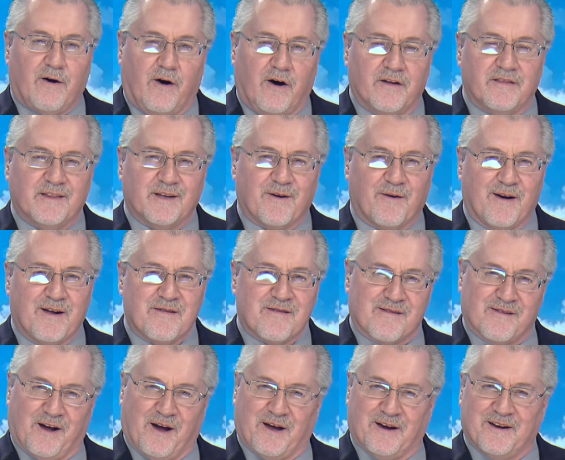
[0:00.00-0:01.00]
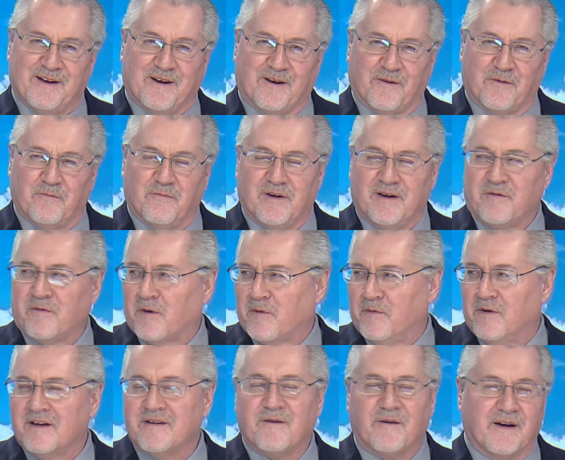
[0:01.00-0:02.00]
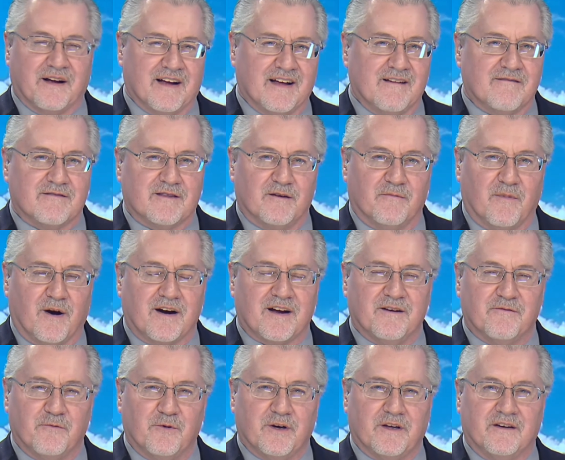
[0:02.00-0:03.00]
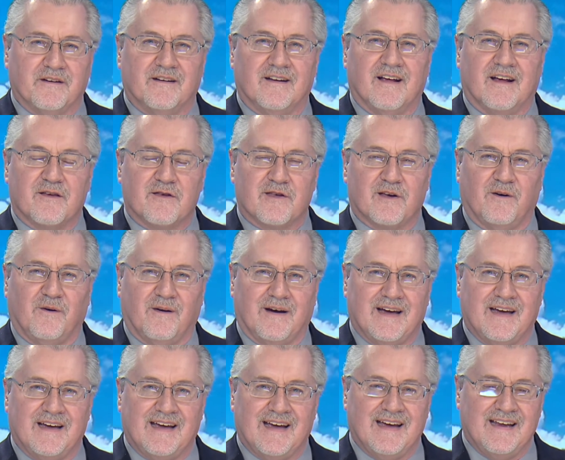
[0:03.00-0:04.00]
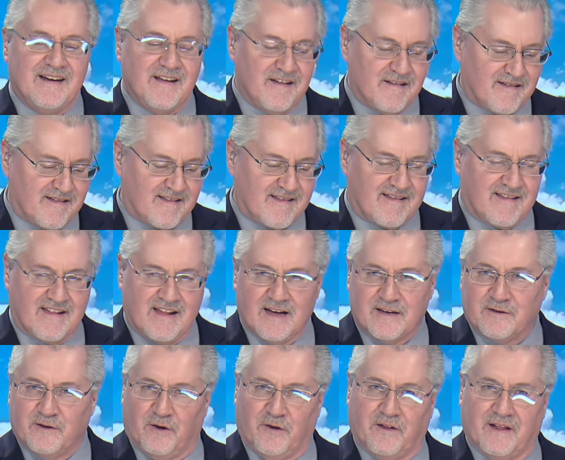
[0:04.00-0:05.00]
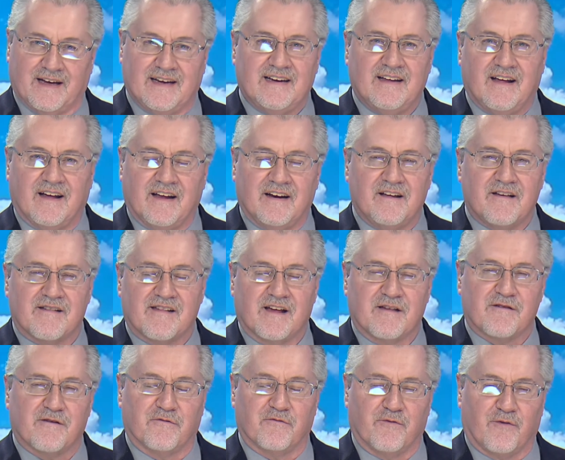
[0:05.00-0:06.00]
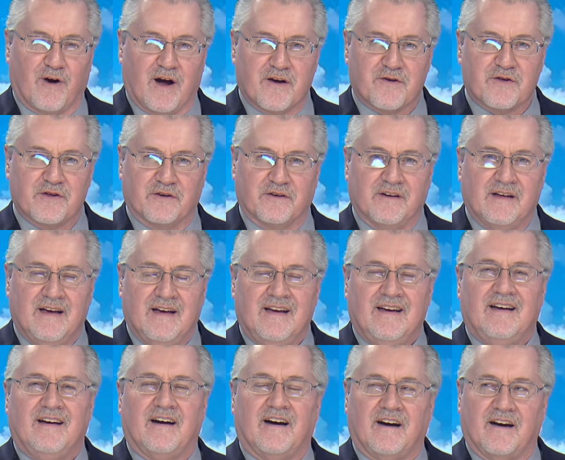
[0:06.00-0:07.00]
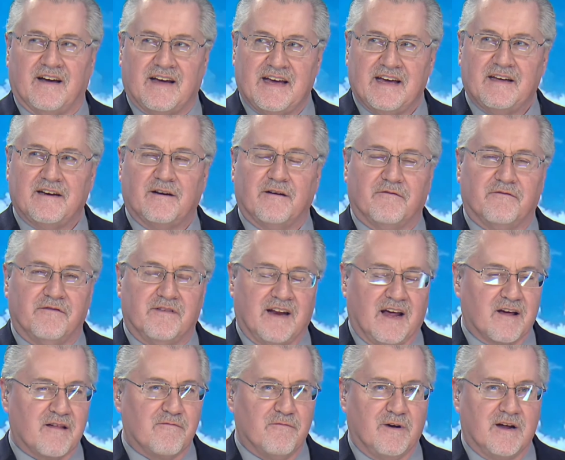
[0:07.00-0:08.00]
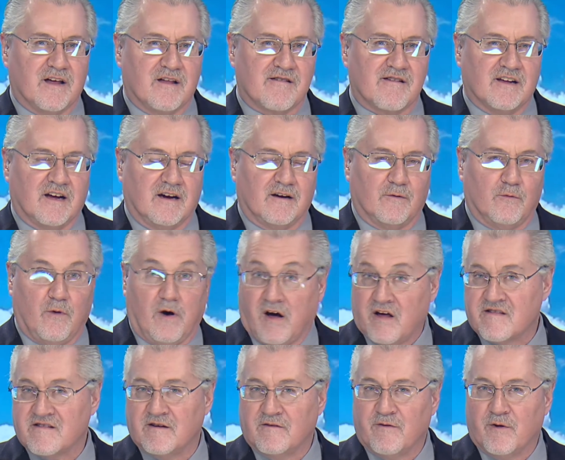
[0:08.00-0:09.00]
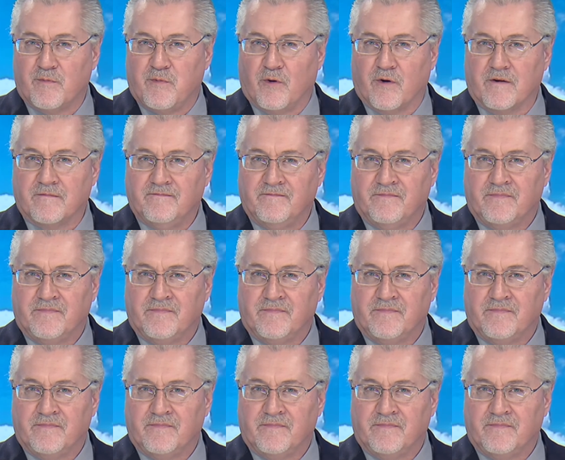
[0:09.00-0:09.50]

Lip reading: on the grain side here, we were wondering if the market would show any signal, any sense of direction ahead of next week's WASDE report.